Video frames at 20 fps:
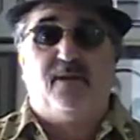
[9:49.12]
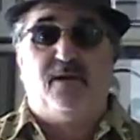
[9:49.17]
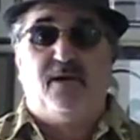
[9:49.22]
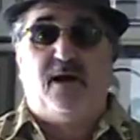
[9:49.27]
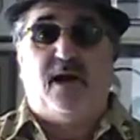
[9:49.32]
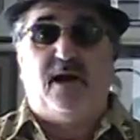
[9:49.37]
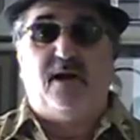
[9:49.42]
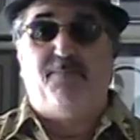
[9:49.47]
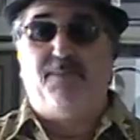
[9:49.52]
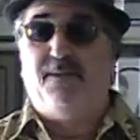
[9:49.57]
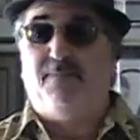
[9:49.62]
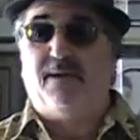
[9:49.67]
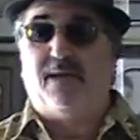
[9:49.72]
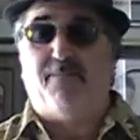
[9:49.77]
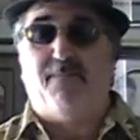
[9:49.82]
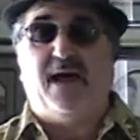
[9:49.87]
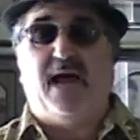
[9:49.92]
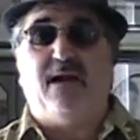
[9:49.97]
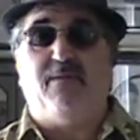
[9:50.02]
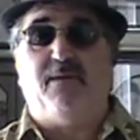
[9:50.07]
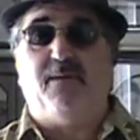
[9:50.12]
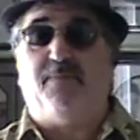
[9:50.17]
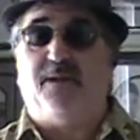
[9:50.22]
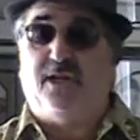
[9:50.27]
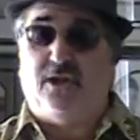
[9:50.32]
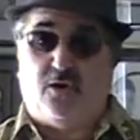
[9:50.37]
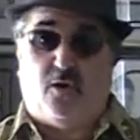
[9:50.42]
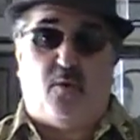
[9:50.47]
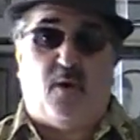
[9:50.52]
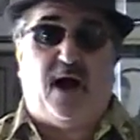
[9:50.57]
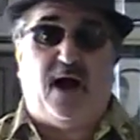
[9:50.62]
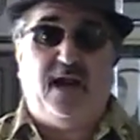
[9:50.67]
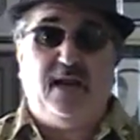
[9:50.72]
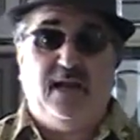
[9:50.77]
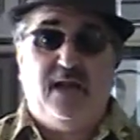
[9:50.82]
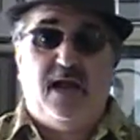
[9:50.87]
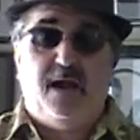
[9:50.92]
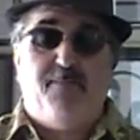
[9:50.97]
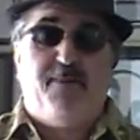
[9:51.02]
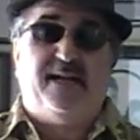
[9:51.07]
I know people get mad at me, but you know why?
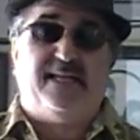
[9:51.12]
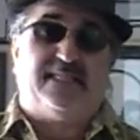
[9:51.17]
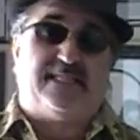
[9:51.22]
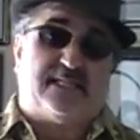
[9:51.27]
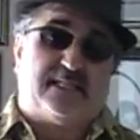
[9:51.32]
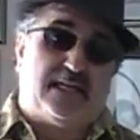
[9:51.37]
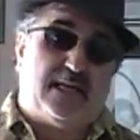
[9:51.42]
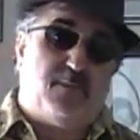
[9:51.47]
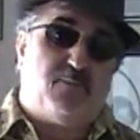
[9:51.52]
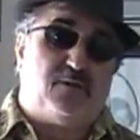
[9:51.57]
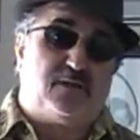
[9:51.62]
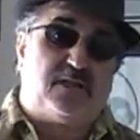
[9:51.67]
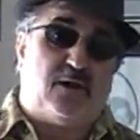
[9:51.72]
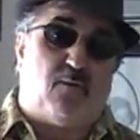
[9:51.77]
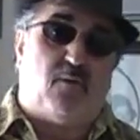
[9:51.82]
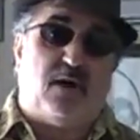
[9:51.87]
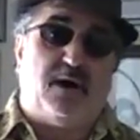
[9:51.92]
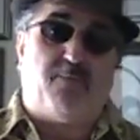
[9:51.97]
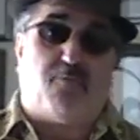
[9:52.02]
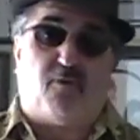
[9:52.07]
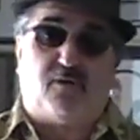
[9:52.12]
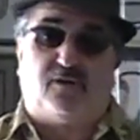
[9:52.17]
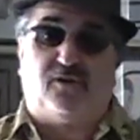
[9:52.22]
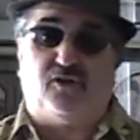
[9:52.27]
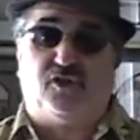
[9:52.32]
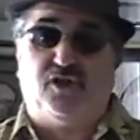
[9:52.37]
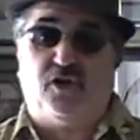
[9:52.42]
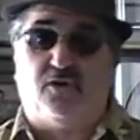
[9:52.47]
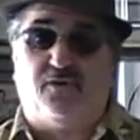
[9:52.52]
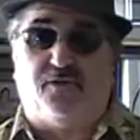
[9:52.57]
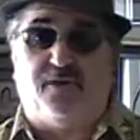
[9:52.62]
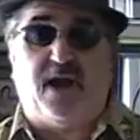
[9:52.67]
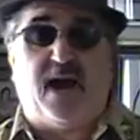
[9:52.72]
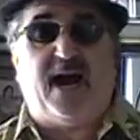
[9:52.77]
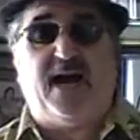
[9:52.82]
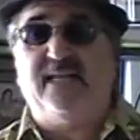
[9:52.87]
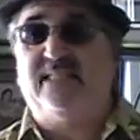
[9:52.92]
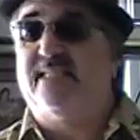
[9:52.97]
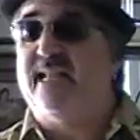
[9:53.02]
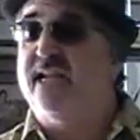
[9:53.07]
Because it's liberals that want to abort their children.
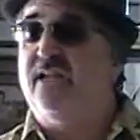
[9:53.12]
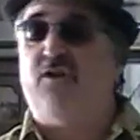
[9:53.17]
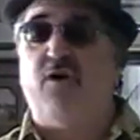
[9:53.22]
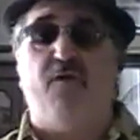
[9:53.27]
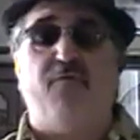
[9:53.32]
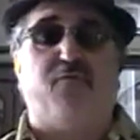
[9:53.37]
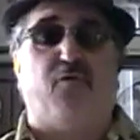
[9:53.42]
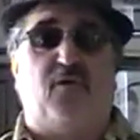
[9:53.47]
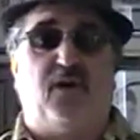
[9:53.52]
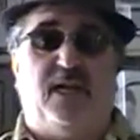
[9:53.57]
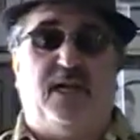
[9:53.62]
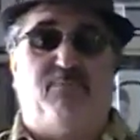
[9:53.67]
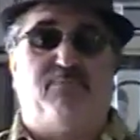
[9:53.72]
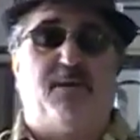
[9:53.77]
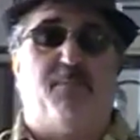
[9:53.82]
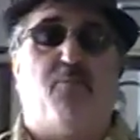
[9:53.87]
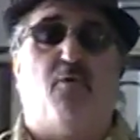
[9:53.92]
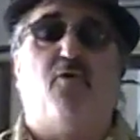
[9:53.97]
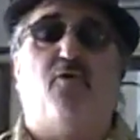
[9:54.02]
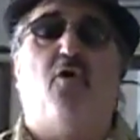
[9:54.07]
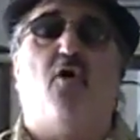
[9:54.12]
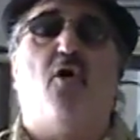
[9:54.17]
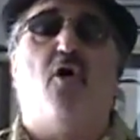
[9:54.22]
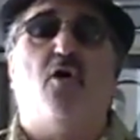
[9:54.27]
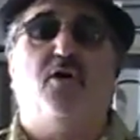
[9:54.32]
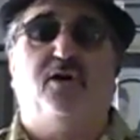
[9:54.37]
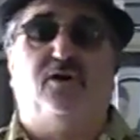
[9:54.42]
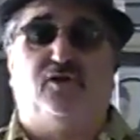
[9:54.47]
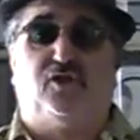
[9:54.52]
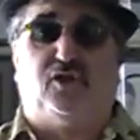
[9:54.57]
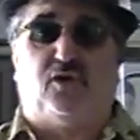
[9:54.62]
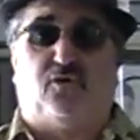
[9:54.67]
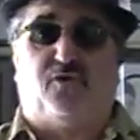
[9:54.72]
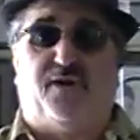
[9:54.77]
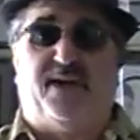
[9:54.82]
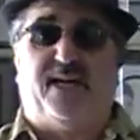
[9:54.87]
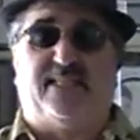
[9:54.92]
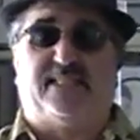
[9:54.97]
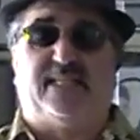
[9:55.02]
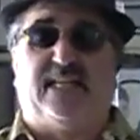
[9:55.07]
I say go for it, libs. Abort all your children.
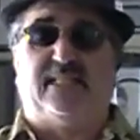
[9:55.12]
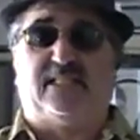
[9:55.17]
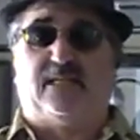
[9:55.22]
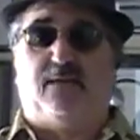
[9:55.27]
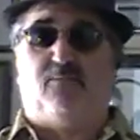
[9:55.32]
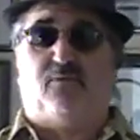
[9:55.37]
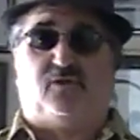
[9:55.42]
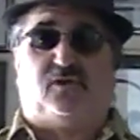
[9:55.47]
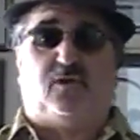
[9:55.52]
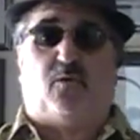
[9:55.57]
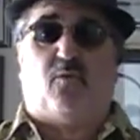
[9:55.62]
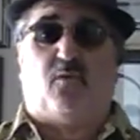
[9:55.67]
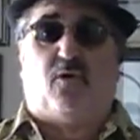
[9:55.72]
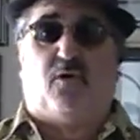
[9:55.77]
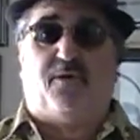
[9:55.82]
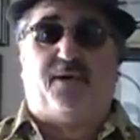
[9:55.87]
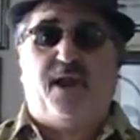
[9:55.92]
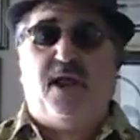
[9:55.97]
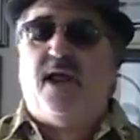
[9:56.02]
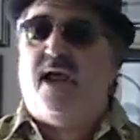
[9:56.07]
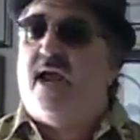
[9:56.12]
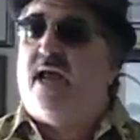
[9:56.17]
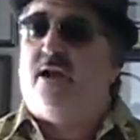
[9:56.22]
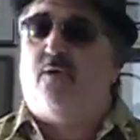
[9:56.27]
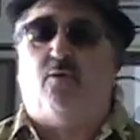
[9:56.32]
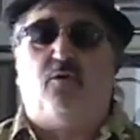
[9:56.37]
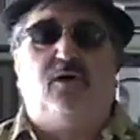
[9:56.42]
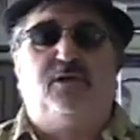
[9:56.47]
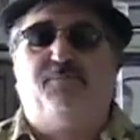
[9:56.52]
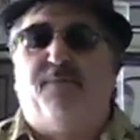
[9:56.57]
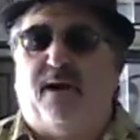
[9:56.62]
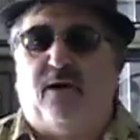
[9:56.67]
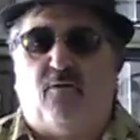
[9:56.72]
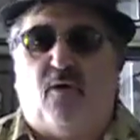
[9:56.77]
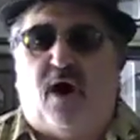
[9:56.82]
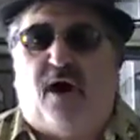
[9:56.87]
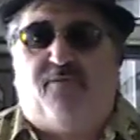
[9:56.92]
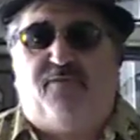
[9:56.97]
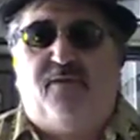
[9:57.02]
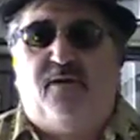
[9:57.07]
There's less liberals in the world, and the world's better
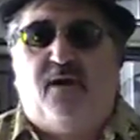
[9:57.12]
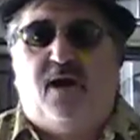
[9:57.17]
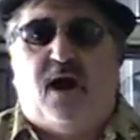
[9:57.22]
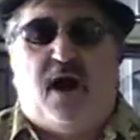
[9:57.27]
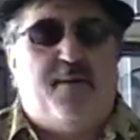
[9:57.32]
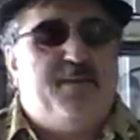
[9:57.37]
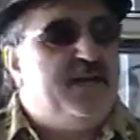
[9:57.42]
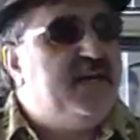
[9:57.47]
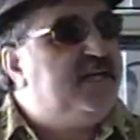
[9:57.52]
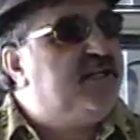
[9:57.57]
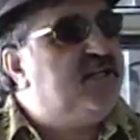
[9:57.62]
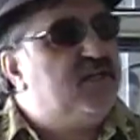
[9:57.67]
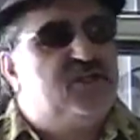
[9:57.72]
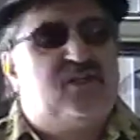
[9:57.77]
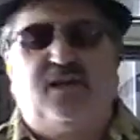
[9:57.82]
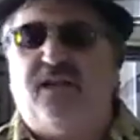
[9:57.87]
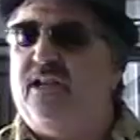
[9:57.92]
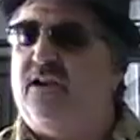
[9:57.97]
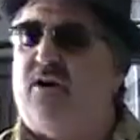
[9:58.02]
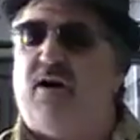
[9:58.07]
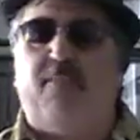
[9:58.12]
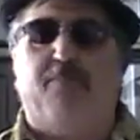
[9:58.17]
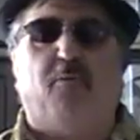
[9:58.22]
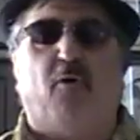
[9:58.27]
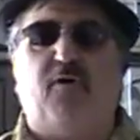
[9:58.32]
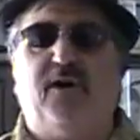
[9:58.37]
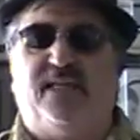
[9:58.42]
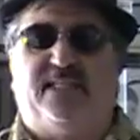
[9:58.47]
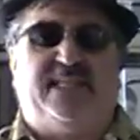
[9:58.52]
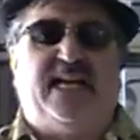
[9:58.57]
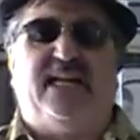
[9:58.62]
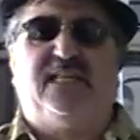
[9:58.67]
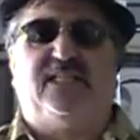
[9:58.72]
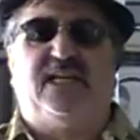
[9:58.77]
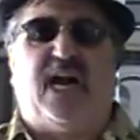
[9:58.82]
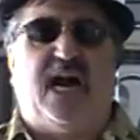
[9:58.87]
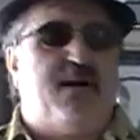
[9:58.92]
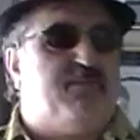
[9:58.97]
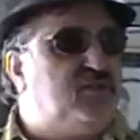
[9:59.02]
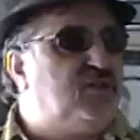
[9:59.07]
off. I mean, just, abort it 10
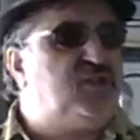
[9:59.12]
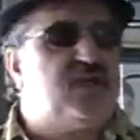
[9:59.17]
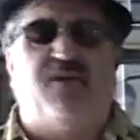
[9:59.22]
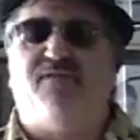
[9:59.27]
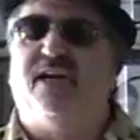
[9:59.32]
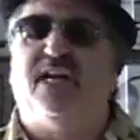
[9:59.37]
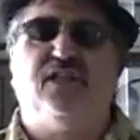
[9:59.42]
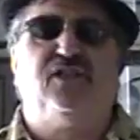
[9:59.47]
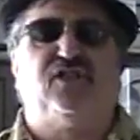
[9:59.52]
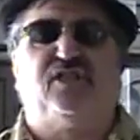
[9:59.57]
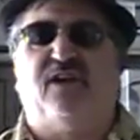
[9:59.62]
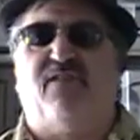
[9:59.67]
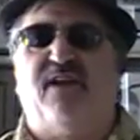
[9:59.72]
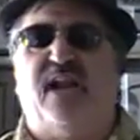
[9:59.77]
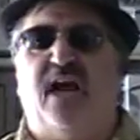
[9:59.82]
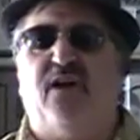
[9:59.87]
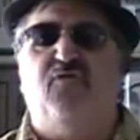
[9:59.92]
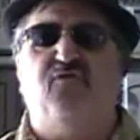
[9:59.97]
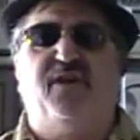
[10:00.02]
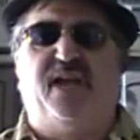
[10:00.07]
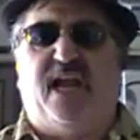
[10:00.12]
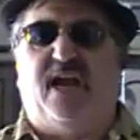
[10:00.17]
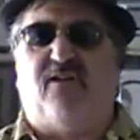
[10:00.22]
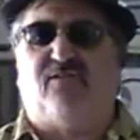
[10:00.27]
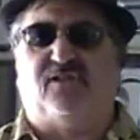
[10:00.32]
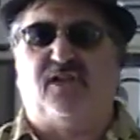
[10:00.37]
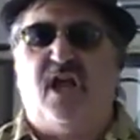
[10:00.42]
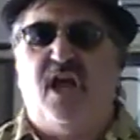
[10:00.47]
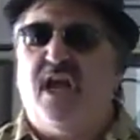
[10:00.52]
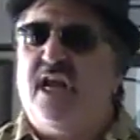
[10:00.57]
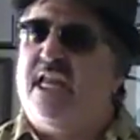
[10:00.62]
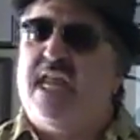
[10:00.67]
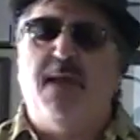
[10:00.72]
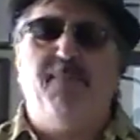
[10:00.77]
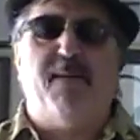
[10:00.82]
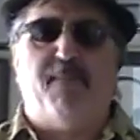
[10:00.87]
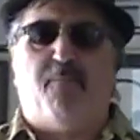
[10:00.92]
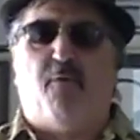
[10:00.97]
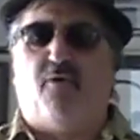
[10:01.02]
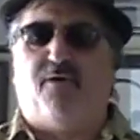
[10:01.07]
times. Shove it in, shove it out, who cares? Keep
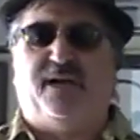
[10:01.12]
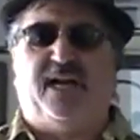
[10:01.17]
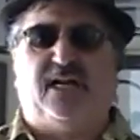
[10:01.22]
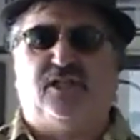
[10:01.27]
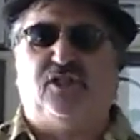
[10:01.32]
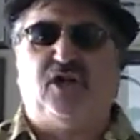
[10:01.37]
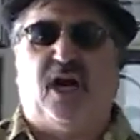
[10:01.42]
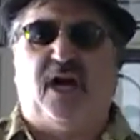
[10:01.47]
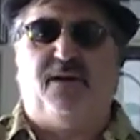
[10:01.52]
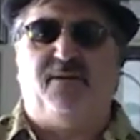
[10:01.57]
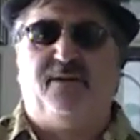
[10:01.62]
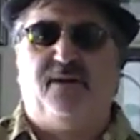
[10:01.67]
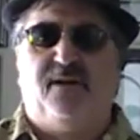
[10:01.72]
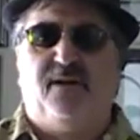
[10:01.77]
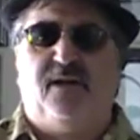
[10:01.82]
aborting that child.